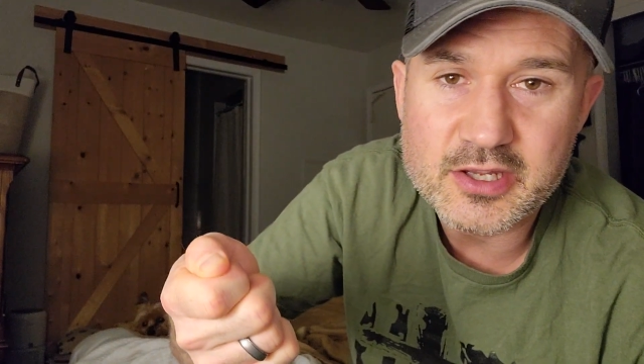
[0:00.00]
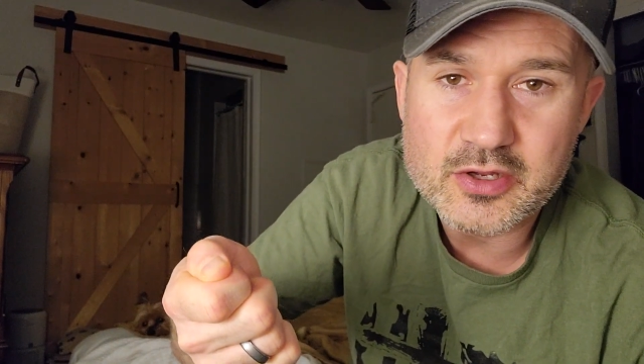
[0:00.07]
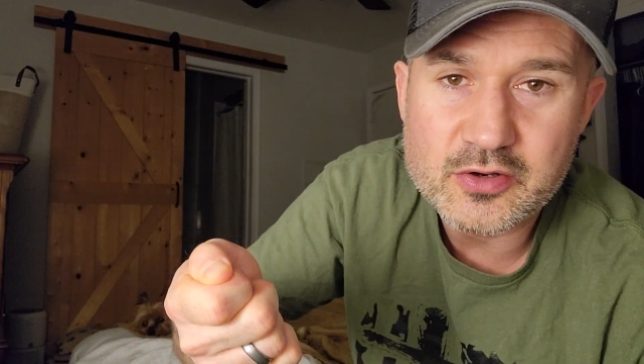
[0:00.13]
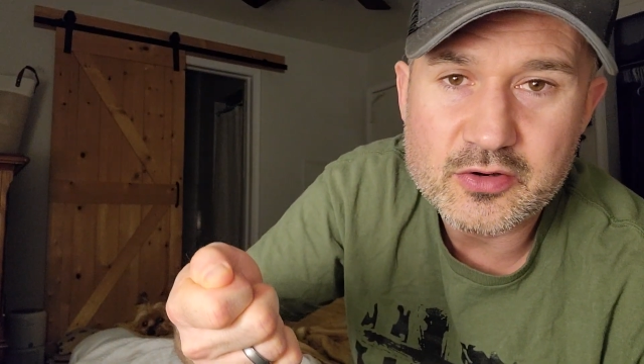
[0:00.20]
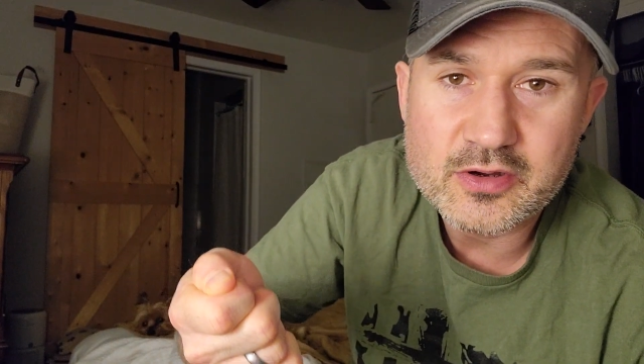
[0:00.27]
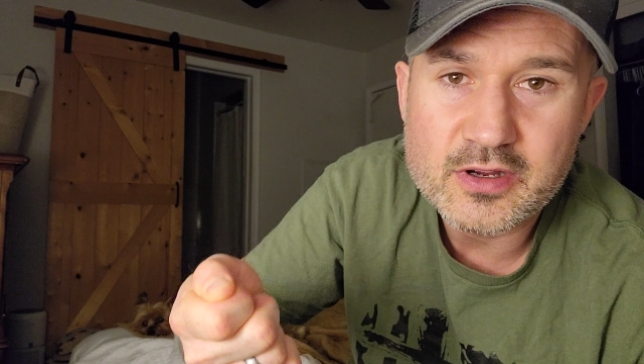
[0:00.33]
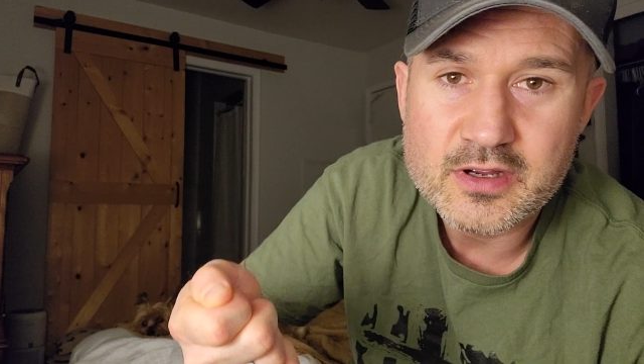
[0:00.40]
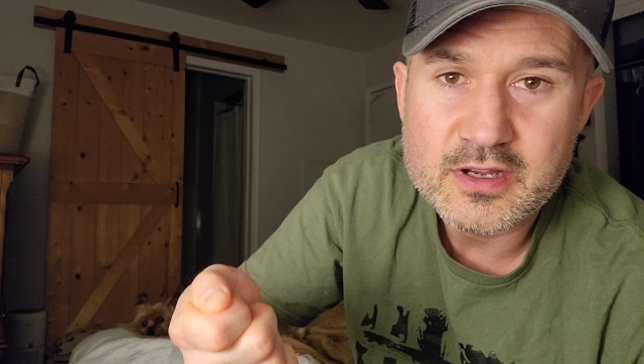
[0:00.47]

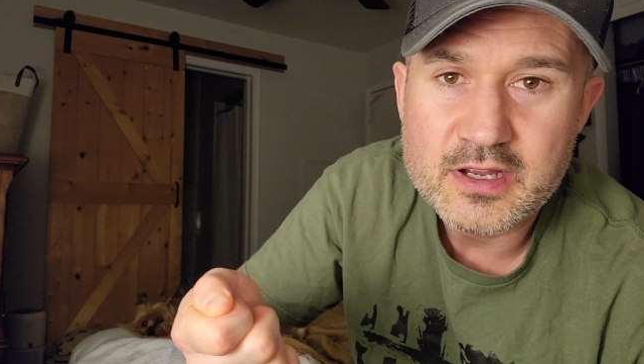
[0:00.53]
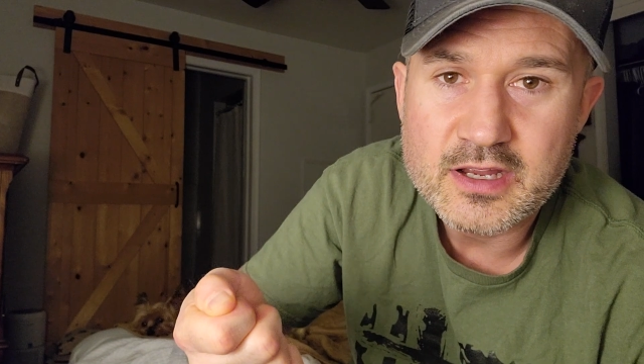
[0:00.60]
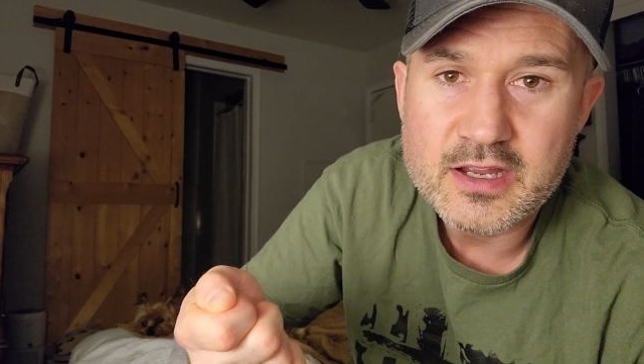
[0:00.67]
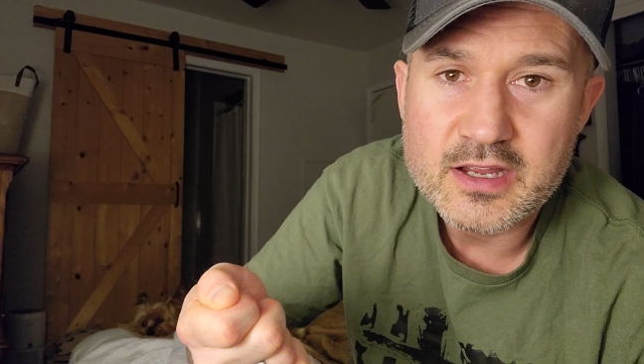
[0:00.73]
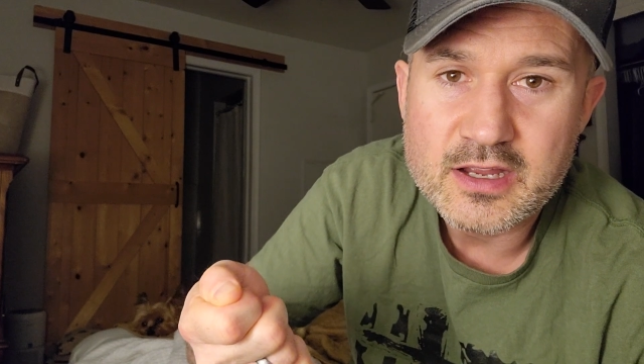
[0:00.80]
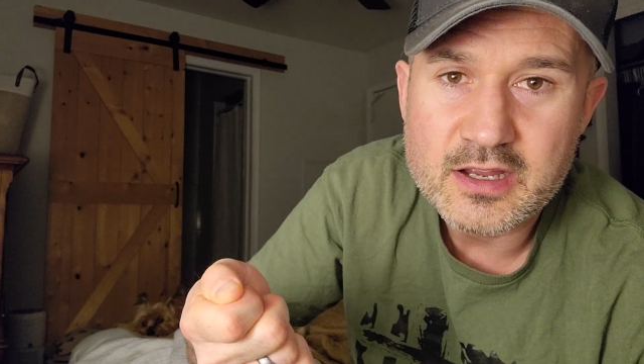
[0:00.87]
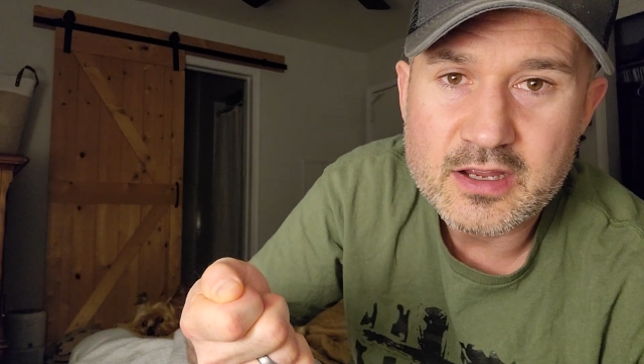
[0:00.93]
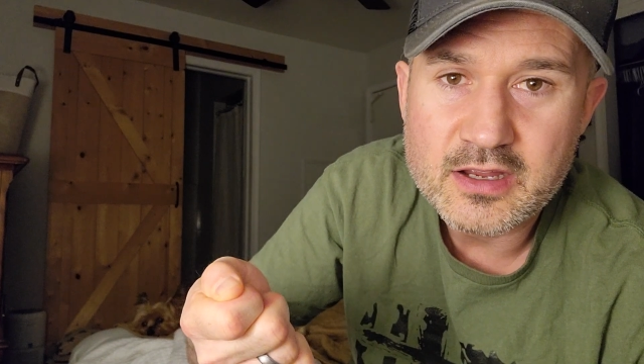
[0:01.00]
you
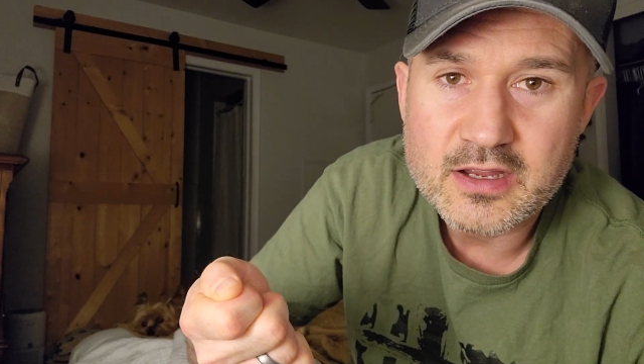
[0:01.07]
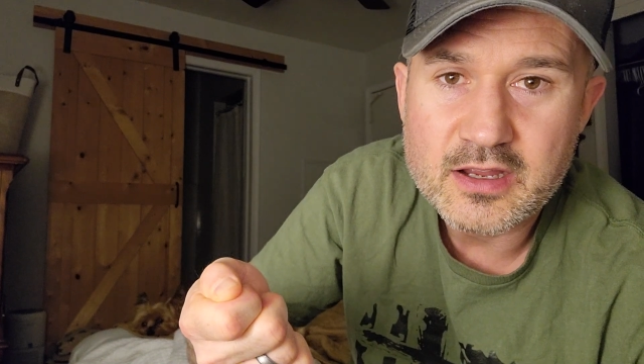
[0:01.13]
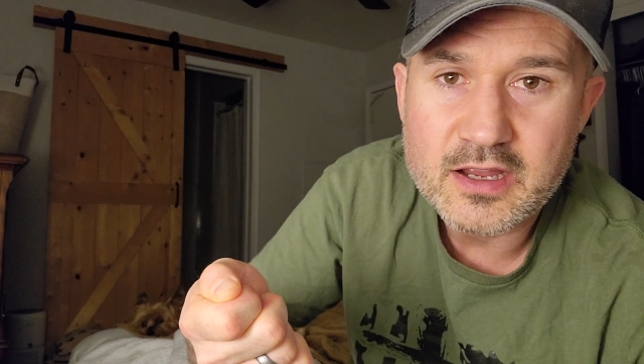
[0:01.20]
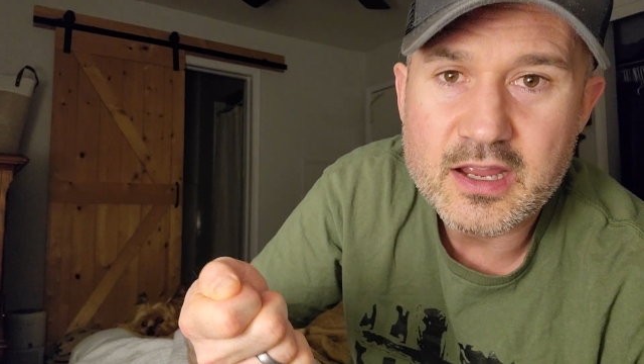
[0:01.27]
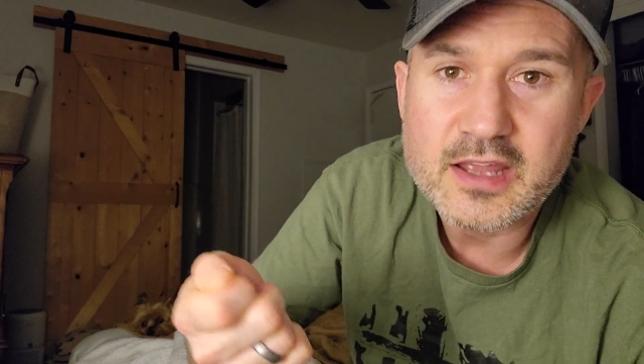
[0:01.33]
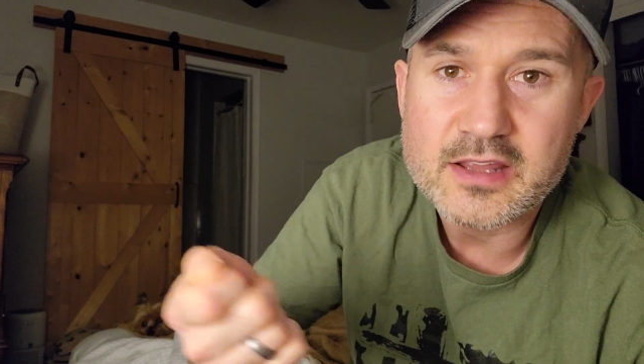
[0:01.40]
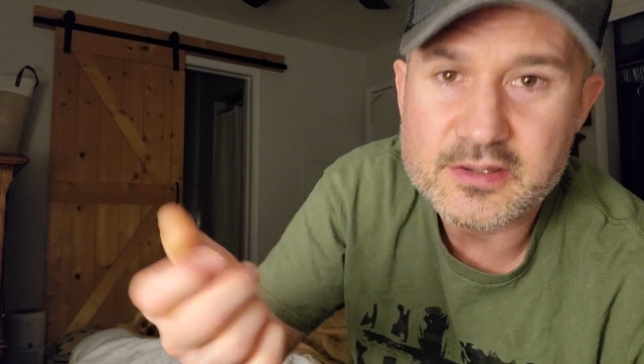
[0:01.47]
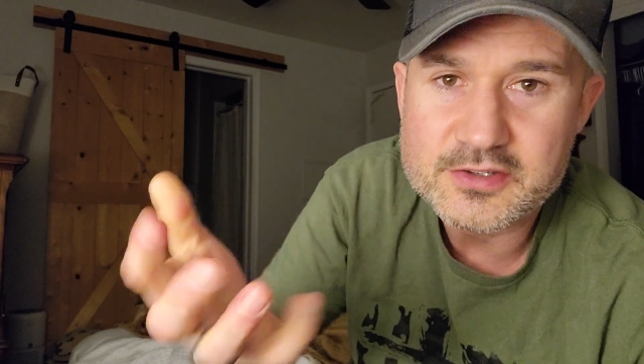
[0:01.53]

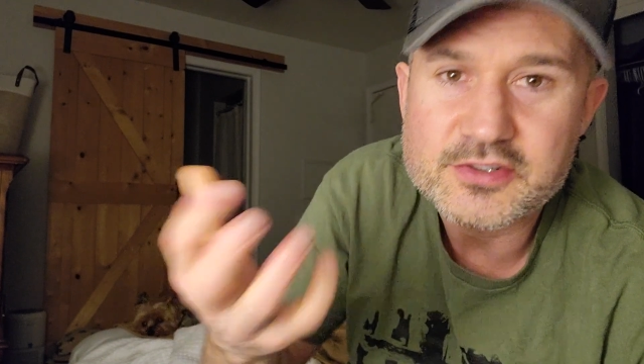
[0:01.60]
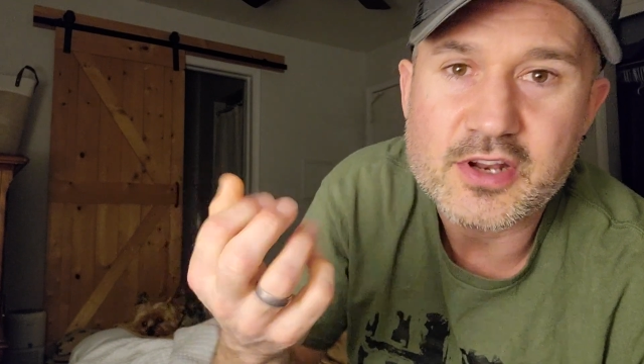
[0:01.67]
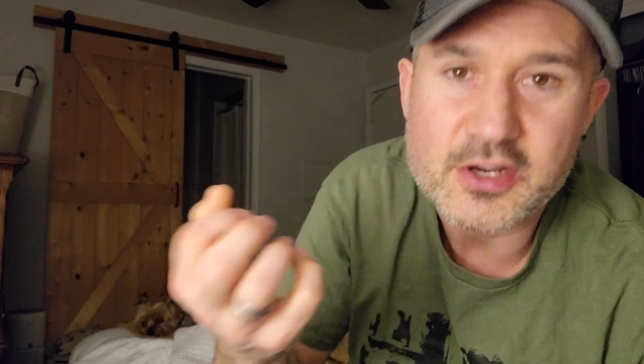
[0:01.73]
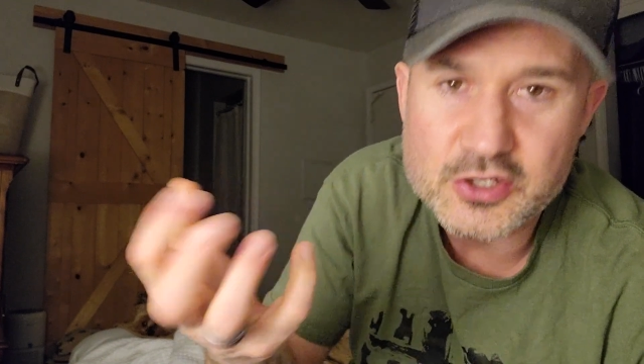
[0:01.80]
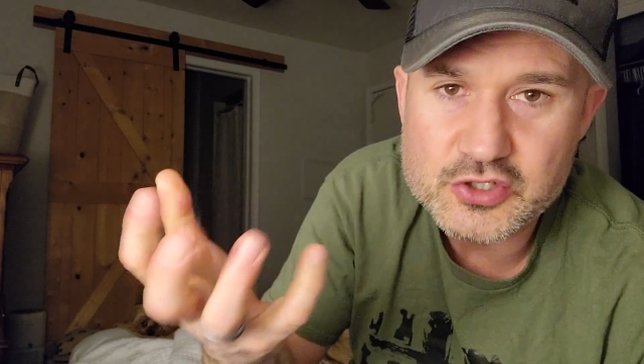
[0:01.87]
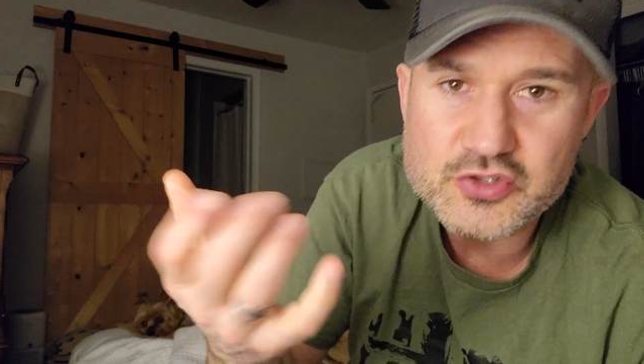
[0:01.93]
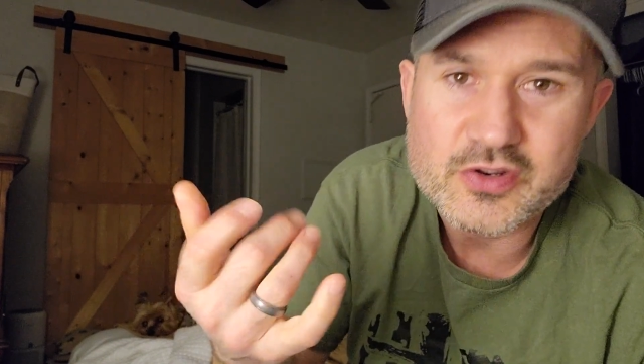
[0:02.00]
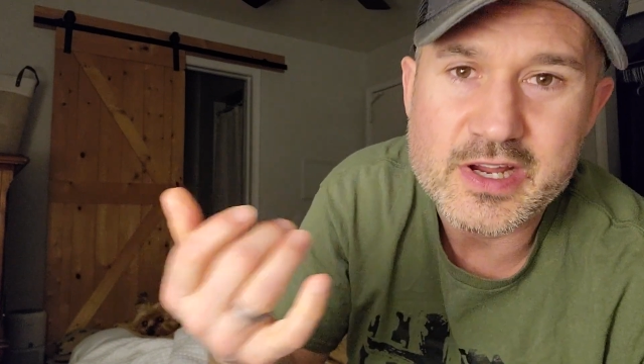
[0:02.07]
and
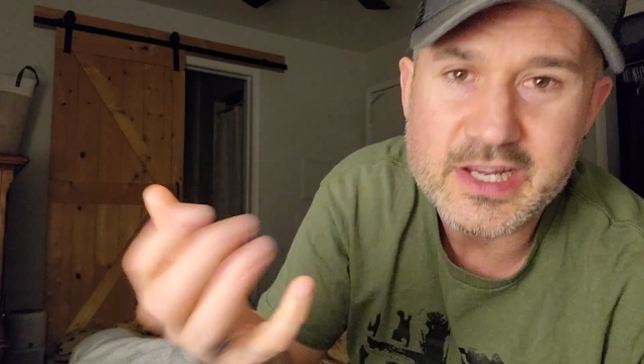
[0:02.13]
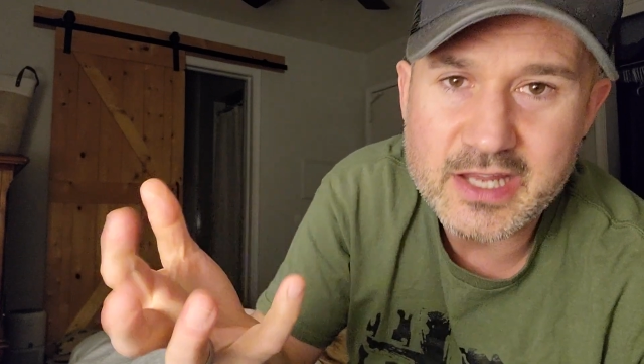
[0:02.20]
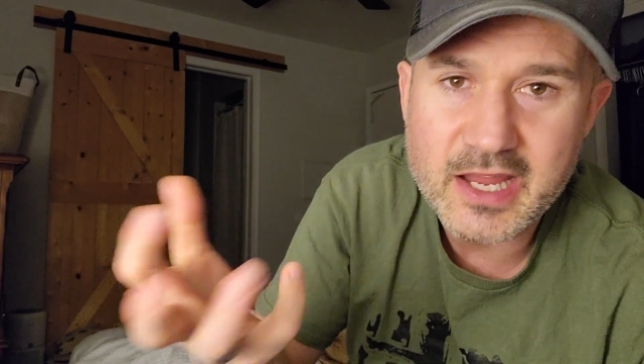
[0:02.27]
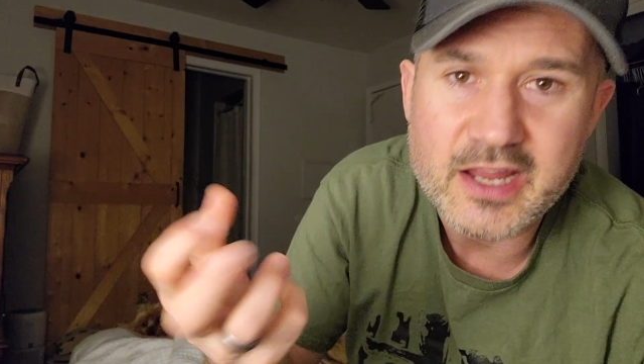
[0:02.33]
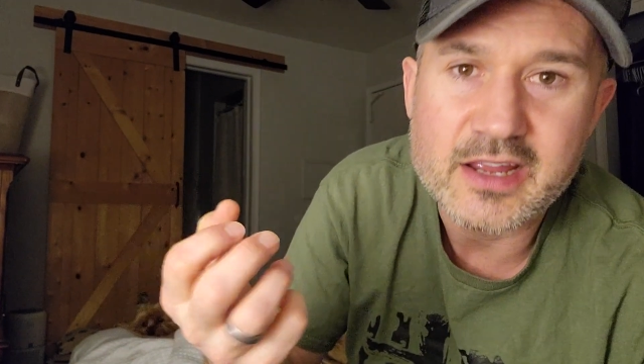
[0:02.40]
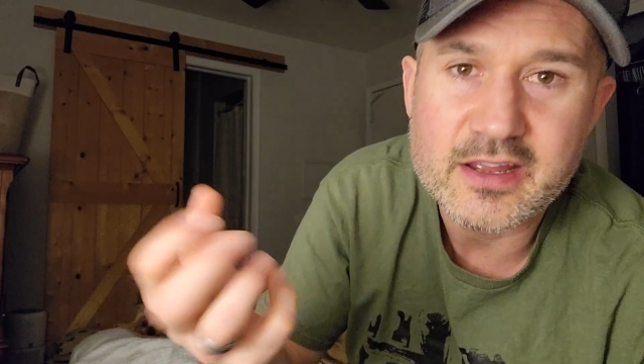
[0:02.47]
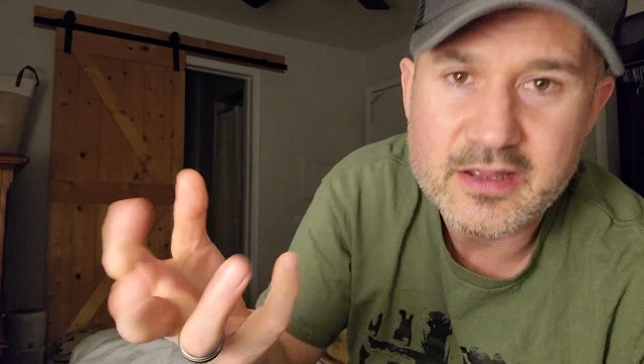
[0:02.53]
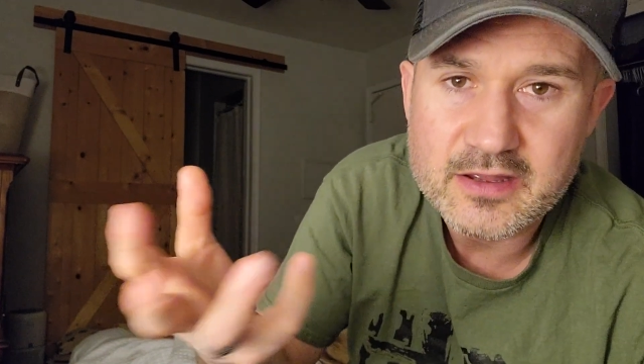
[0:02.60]
start
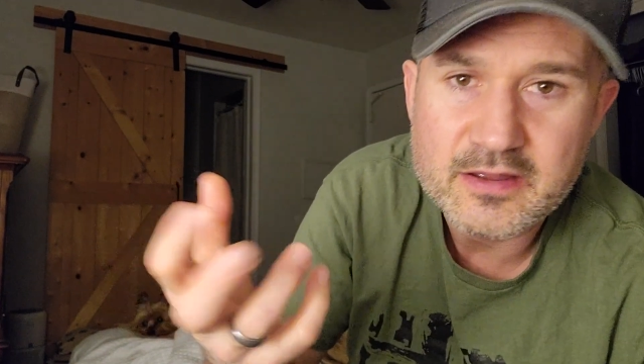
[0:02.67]
drinking.